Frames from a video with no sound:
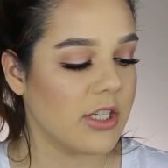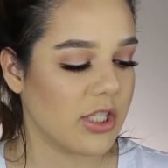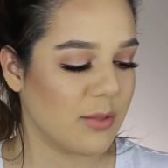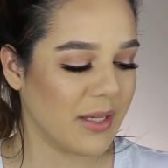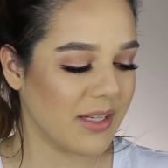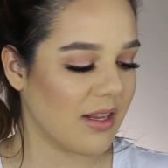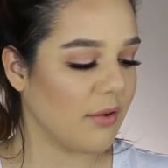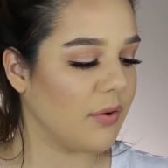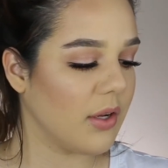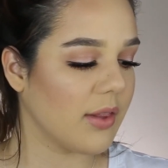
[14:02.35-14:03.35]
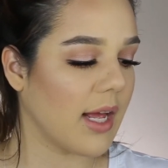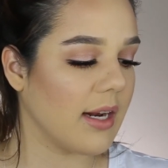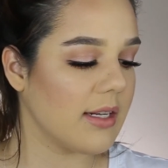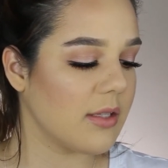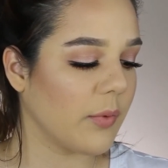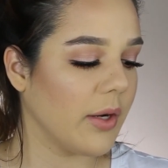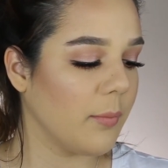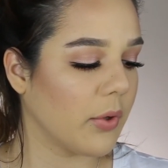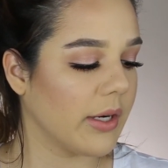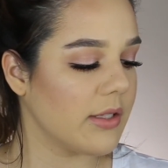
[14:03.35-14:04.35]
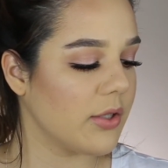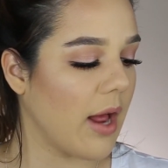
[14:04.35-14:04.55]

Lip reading: just because I feel that it's really important to